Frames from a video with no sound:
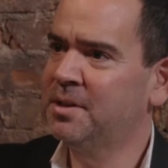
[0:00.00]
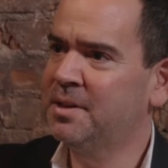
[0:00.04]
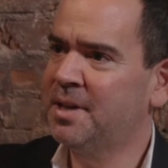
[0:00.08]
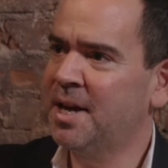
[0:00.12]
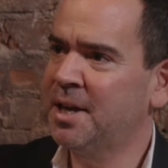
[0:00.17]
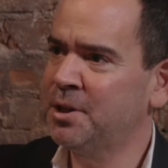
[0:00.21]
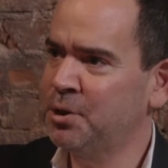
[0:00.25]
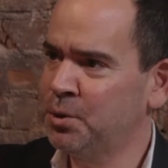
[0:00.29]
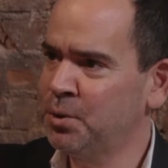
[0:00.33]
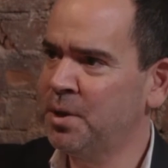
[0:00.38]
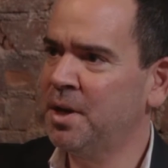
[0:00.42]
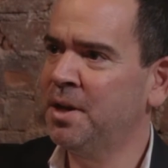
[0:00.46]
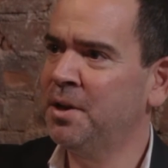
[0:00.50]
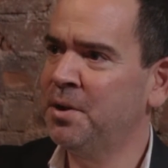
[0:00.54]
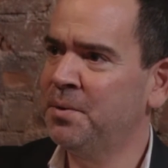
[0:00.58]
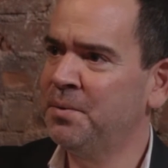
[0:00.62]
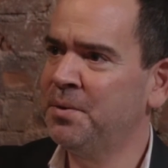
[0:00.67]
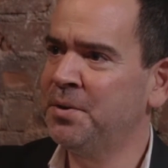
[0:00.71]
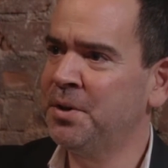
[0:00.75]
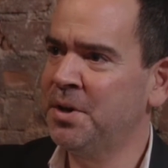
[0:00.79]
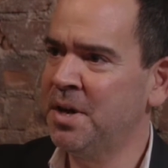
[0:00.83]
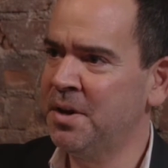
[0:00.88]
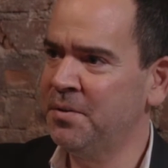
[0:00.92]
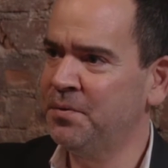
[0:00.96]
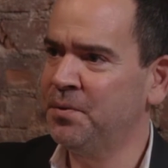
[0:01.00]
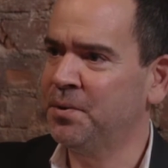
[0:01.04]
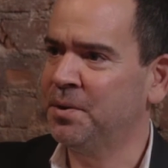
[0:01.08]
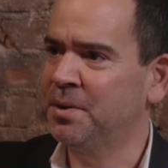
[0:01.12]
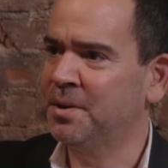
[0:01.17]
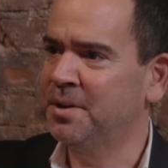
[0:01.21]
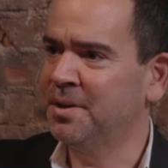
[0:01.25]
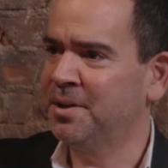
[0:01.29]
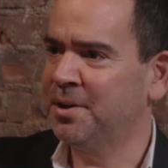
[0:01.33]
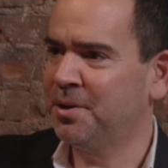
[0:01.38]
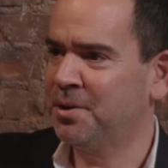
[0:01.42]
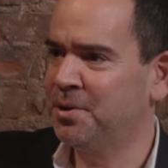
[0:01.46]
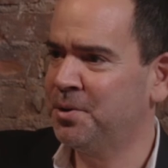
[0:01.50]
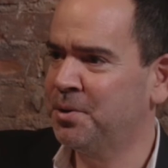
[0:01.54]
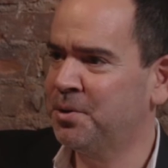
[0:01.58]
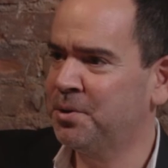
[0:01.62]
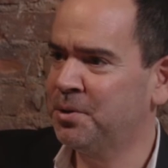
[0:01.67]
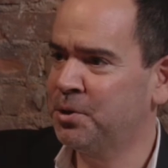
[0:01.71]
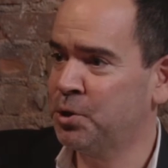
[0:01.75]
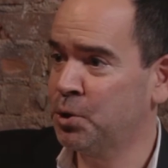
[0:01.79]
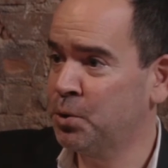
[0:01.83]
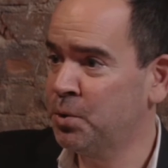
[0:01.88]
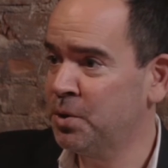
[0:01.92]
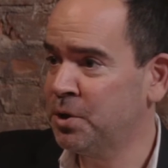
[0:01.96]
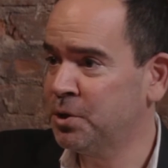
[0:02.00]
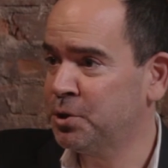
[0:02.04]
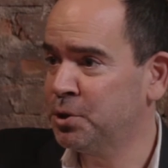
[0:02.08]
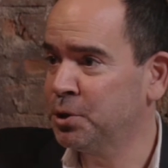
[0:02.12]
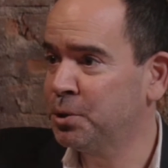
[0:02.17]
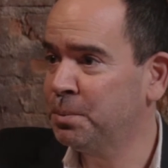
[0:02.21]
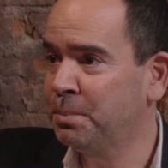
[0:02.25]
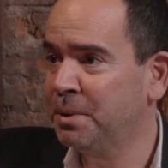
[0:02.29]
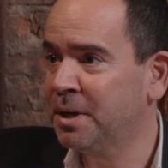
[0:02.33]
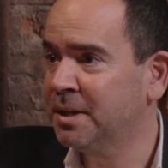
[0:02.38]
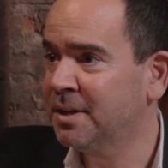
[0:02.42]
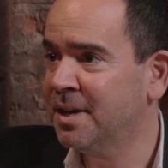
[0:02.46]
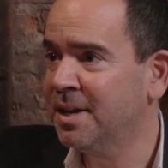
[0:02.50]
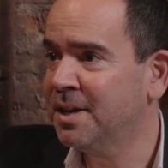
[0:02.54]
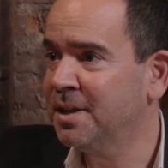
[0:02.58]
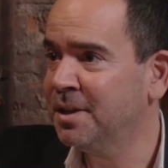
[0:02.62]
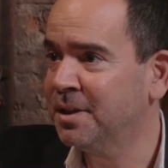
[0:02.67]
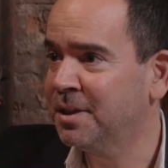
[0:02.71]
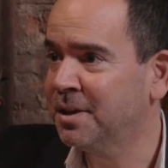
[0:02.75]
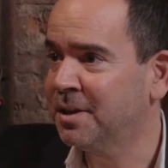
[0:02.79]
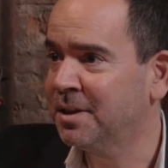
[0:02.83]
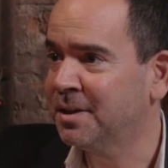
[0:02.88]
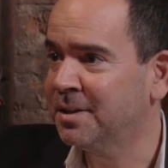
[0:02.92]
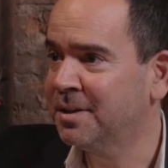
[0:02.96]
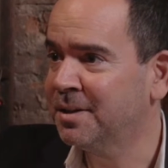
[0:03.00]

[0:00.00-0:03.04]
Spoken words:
that took a little effort. You could have just picked anything.